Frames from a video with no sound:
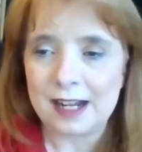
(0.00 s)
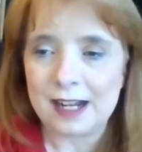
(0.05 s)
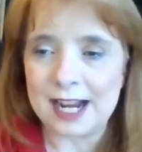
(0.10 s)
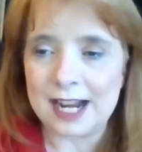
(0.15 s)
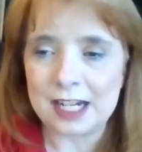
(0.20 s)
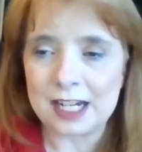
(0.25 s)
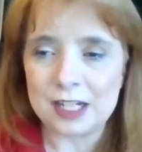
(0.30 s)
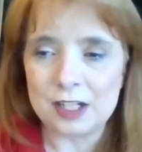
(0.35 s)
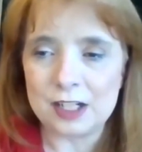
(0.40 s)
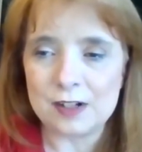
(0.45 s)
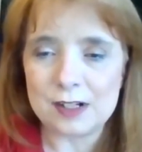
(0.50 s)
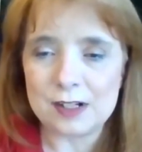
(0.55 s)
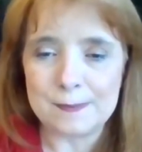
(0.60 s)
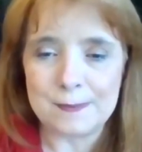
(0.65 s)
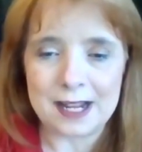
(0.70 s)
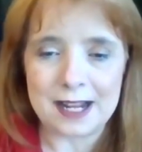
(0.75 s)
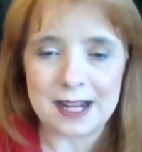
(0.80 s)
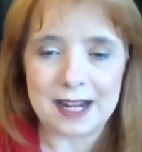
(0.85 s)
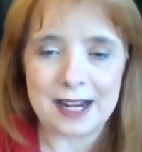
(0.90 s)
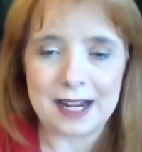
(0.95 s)
I can use
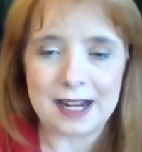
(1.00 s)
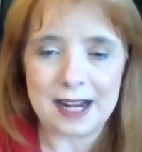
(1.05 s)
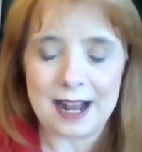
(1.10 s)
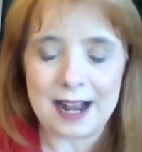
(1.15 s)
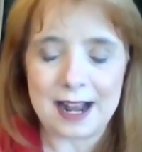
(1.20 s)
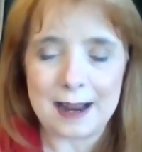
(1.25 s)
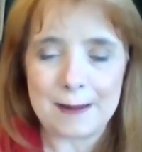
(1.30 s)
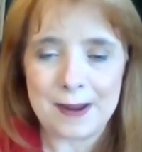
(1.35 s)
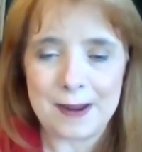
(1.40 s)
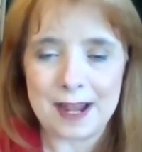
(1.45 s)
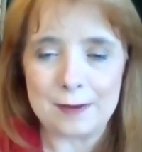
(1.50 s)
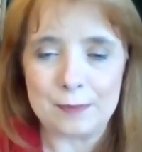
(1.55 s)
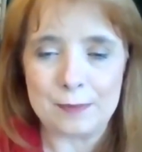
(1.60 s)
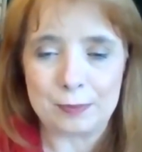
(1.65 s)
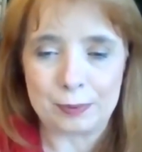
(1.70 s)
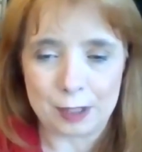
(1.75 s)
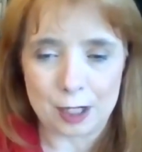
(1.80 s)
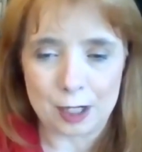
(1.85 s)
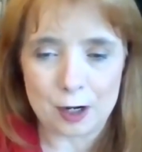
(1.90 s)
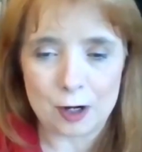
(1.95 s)
my
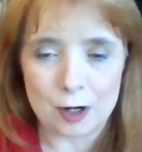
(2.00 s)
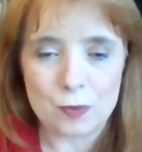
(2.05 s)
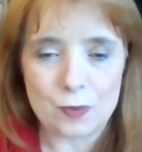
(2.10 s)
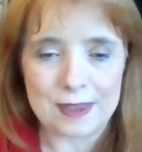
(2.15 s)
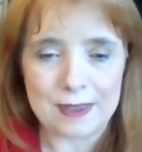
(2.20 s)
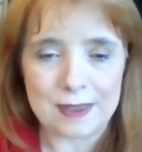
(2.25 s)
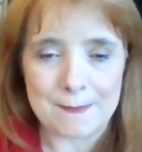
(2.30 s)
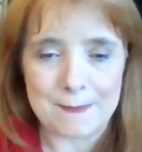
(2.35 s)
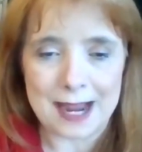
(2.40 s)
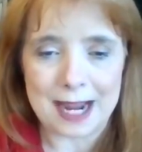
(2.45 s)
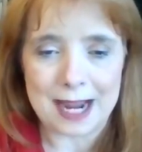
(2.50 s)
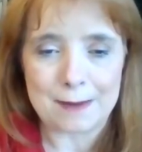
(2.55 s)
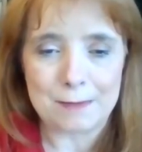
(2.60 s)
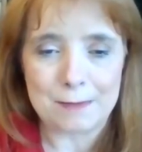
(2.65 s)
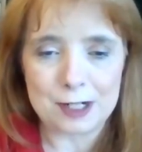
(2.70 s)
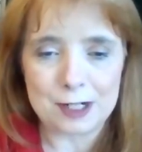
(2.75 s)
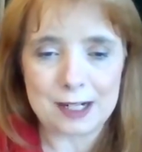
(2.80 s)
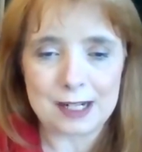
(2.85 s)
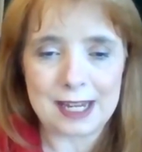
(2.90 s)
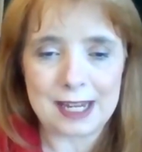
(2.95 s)
iPad Pro with a
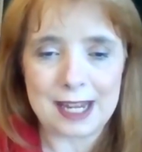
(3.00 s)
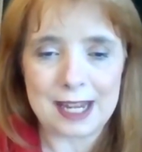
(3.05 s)
MacBook